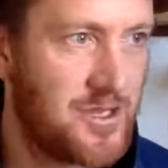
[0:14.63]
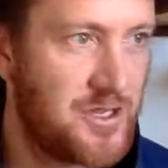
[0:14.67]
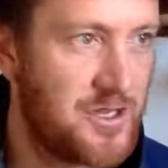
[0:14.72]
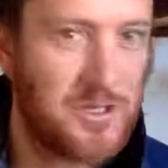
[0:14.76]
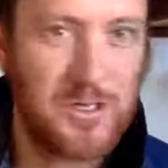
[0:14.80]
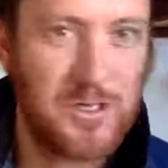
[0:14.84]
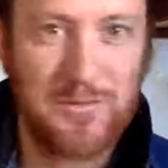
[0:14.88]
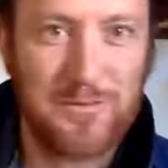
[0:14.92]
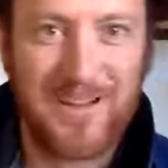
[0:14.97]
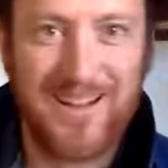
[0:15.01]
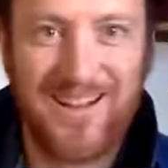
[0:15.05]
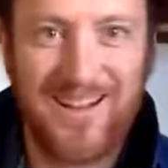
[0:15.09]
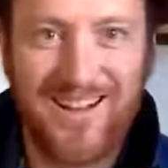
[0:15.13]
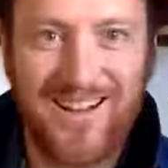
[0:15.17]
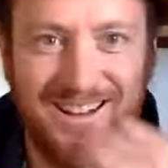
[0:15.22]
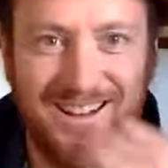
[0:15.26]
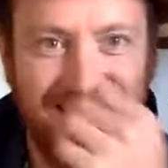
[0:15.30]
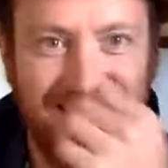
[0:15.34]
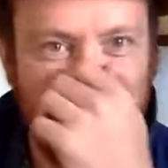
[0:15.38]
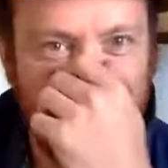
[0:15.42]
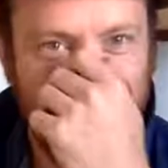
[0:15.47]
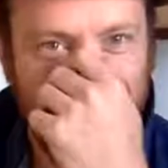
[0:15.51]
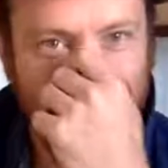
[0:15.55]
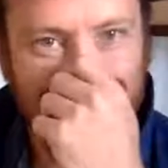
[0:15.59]
Social
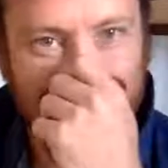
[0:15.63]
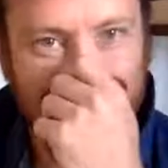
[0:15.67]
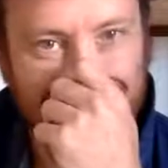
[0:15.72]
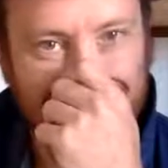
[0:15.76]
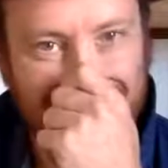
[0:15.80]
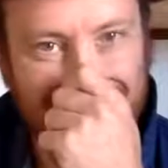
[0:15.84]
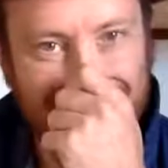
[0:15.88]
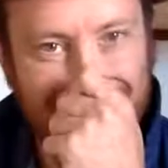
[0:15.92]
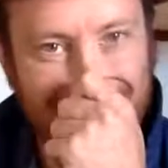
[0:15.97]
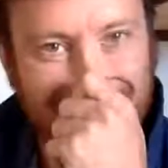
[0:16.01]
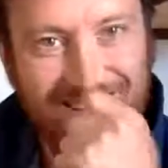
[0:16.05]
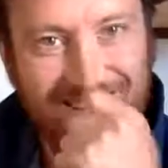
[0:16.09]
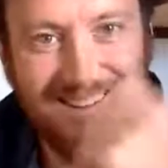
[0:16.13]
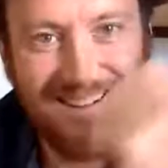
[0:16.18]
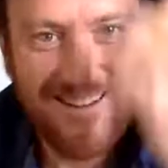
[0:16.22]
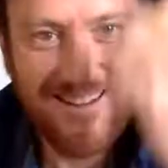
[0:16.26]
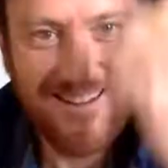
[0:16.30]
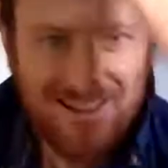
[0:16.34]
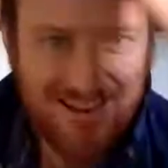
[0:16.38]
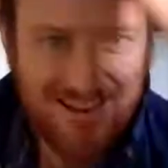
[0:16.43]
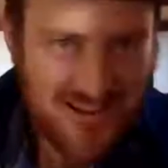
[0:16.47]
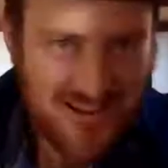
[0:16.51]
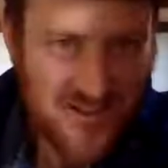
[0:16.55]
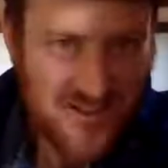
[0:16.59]
media.
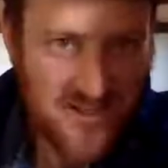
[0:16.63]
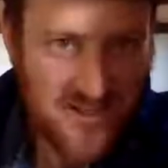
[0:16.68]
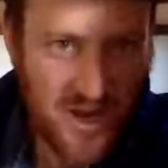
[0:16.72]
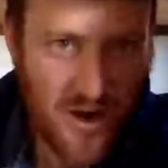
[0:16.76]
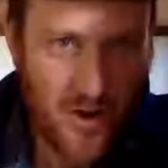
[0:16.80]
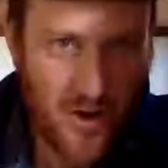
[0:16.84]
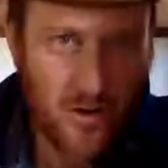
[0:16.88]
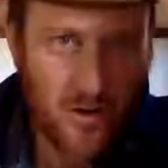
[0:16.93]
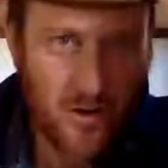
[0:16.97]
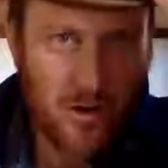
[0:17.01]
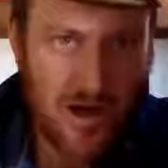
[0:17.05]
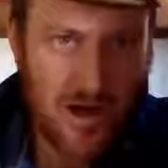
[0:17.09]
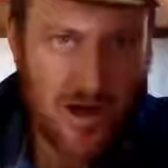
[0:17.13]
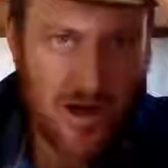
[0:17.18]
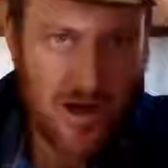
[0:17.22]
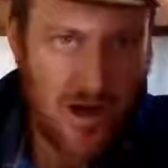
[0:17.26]
So